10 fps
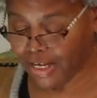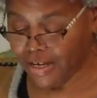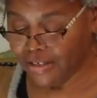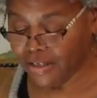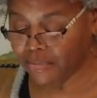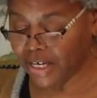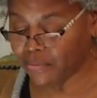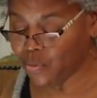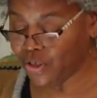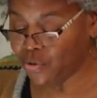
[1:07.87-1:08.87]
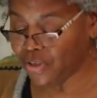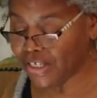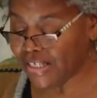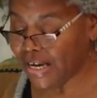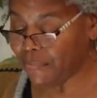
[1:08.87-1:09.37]
Sometimes we do
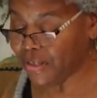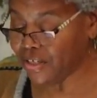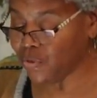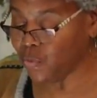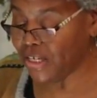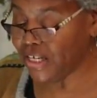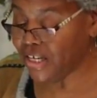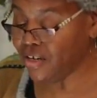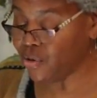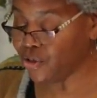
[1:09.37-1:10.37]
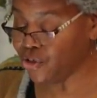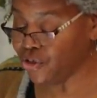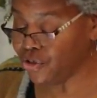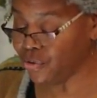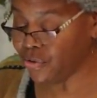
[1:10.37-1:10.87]
things not because we need or
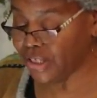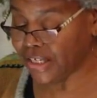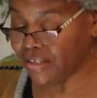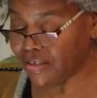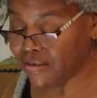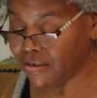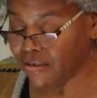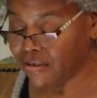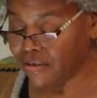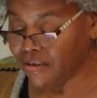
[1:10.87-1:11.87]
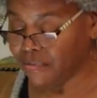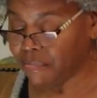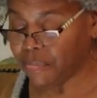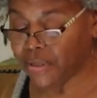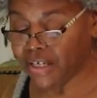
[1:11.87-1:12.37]
should do things,
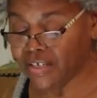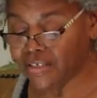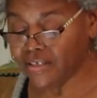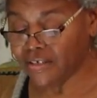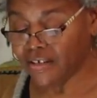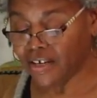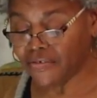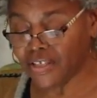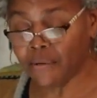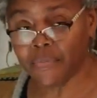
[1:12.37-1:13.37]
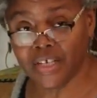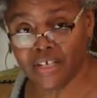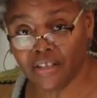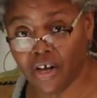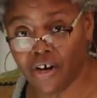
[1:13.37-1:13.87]
but because of
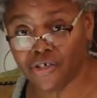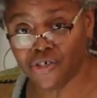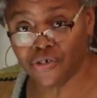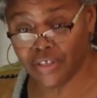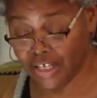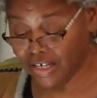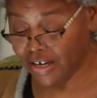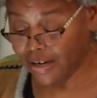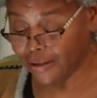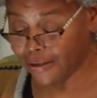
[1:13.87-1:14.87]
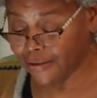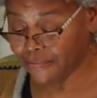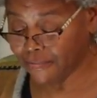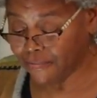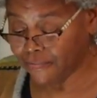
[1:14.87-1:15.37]
something larger than us,
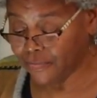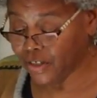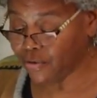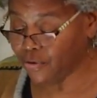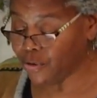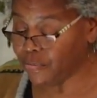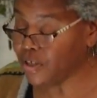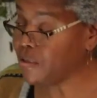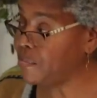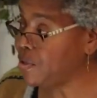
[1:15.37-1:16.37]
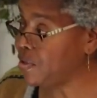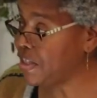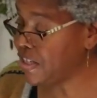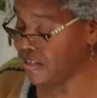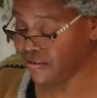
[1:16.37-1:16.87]
the group, the
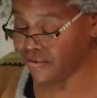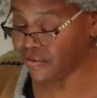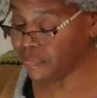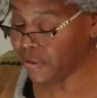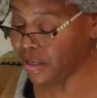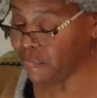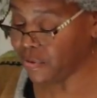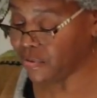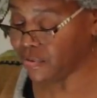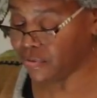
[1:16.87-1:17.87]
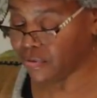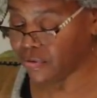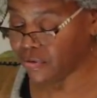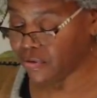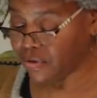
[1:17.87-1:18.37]
community, the people.
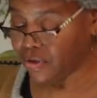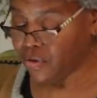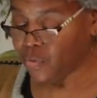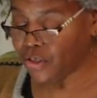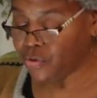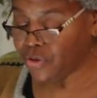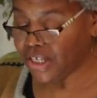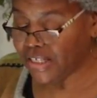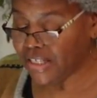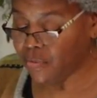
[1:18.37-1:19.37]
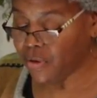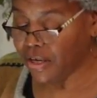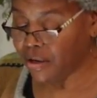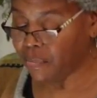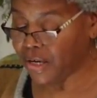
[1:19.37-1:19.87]
We do things that will
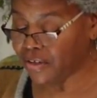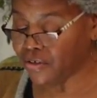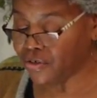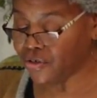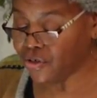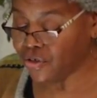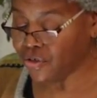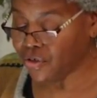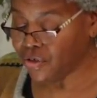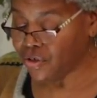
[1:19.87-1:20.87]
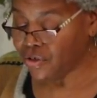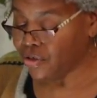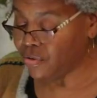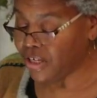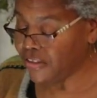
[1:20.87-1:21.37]
help others,
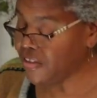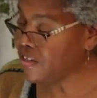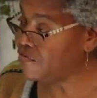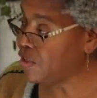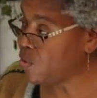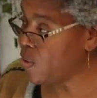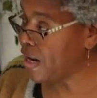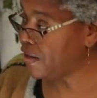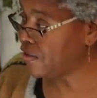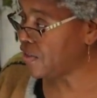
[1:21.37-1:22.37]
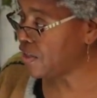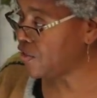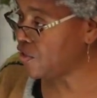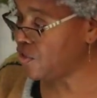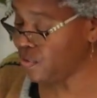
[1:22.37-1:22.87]
though nothing requires
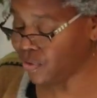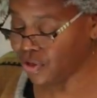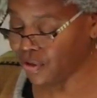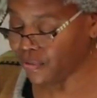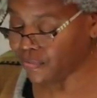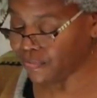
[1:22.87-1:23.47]
us to do so.